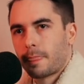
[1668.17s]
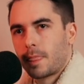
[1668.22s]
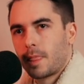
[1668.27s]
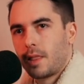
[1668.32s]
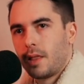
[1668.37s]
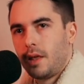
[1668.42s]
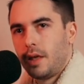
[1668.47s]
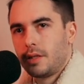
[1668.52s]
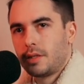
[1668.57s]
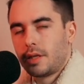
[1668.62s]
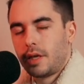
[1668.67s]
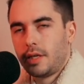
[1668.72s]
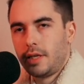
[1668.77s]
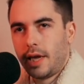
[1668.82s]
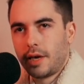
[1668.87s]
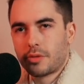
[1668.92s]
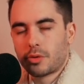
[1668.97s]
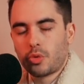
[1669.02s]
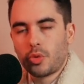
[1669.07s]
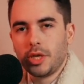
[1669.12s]
it's like,
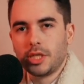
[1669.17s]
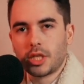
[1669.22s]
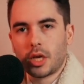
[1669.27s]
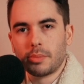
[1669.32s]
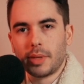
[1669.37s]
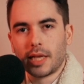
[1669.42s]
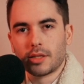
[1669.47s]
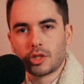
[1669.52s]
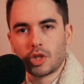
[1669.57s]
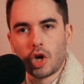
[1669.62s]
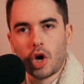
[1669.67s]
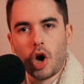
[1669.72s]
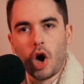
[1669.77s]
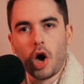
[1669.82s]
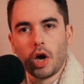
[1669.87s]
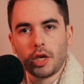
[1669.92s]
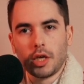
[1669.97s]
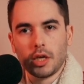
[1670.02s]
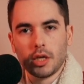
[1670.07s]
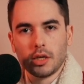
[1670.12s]
yeah, the reason I'm not
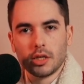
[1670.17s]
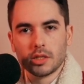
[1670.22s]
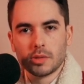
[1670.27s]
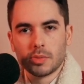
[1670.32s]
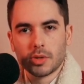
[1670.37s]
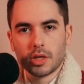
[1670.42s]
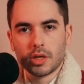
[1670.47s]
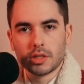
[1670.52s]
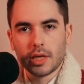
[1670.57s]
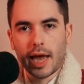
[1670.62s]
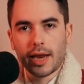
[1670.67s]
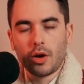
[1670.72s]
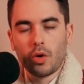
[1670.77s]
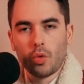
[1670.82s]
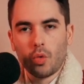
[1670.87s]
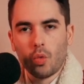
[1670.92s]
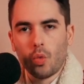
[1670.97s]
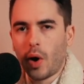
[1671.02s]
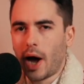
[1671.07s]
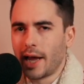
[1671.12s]
talking is because I
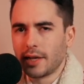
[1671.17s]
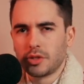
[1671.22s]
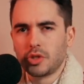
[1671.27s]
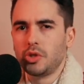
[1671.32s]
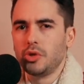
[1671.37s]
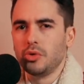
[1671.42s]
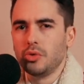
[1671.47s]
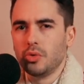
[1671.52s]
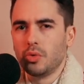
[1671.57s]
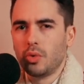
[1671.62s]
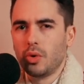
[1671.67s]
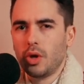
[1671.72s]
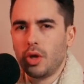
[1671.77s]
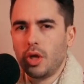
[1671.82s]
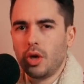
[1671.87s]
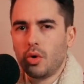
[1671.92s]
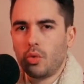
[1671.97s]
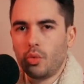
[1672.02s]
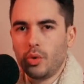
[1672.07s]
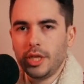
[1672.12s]
don't want to.
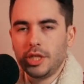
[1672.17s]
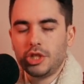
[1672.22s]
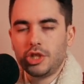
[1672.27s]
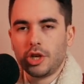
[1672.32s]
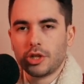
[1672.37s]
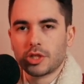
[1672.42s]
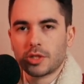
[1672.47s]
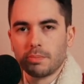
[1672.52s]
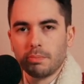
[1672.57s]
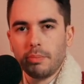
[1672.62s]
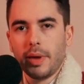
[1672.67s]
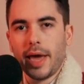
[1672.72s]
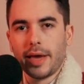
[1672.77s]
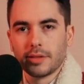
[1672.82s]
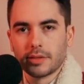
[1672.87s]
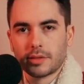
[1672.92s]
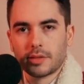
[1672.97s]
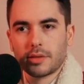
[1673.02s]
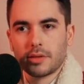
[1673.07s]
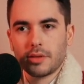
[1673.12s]
We just
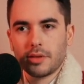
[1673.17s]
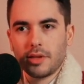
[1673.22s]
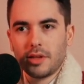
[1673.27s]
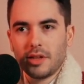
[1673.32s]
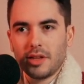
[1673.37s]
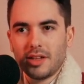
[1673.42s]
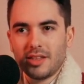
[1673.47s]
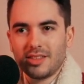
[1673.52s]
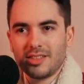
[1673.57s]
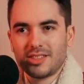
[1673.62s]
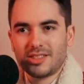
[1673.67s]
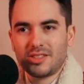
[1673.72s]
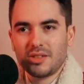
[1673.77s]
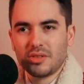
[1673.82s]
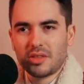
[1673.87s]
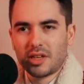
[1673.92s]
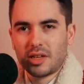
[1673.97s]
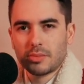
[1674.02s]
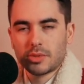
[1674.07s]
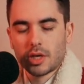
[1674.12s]
met. This
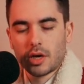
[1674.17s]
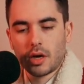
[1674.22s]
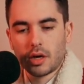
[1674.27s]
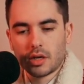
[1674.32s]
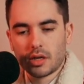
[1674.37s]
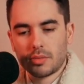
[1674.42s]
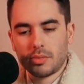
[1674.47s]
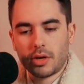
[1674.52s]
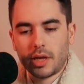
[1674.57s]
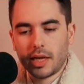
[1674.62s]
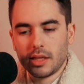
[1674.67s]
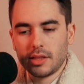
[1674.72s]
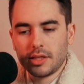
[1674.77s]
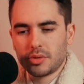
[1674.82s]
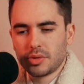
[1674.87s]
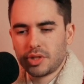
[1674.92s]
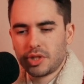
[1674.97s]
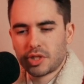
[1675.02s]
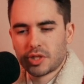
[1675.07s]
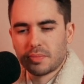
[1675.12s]
dude that I'm talking about, I
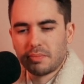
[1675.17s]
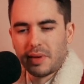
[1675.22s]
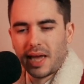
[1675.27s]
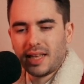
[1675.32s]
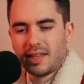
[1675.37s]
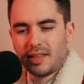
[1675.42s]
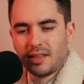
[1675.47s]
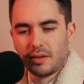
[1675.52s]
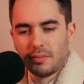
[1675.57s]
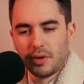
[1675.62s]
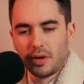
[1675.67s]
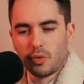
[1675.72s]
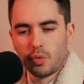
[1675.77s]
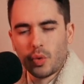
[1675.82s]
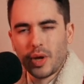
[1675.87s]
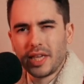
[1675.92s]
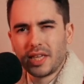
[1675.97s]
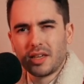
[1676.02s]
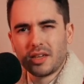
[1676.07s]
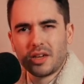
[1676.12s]
literally just met him a
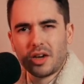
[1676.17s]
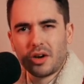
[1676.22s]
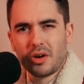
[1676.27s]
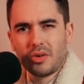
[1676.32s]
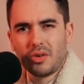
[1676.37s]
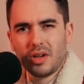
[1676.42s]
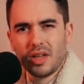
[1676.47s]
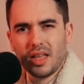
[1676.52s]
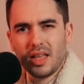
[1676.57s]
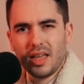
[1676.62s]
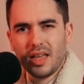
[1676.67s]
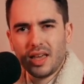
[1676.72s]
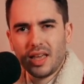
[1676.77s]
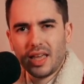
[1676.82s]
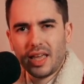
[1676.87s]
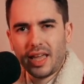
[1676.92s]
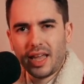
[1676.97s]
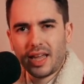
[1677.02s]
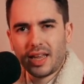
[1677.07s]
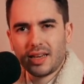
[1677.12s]
week ago,
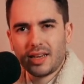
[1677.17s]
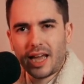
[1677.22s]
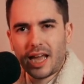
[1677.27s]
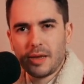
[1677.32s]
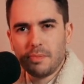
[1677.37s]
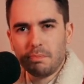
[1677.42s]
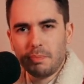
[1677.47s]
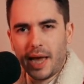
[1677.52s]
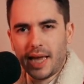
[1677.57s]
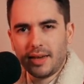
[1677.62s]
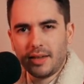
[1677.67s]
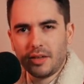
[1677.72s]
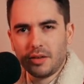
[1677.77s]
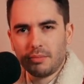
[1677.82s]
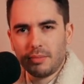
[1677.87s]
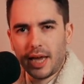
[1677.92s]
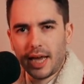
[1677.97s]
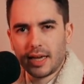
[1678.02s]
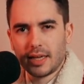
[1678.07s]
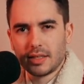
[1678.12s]
and I met
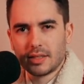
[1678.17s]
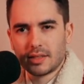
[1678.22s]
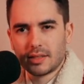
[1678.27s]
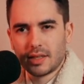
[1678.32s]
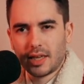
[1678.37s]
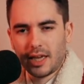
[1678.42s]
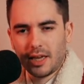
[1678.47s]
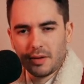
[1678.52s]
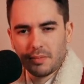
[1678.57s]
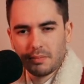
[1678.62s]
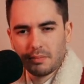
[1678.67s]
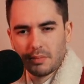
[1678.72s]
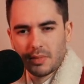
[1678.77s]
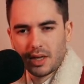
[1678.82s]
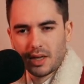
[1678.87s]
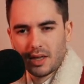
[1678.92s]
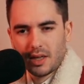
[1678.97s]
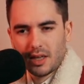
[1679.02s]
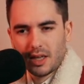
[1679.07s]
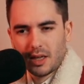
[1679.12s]
him as him
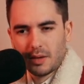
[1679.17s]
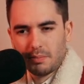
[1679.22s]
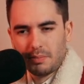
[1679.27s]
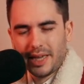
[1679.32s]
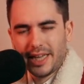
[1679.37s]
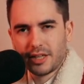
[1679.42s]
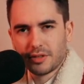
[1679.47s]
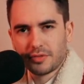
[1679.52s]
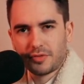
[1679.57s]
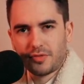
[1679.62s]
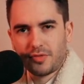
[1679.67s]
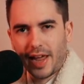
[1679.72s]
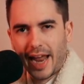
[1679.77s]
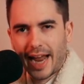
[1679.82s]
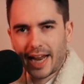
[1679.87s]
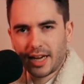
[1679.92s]
being a fan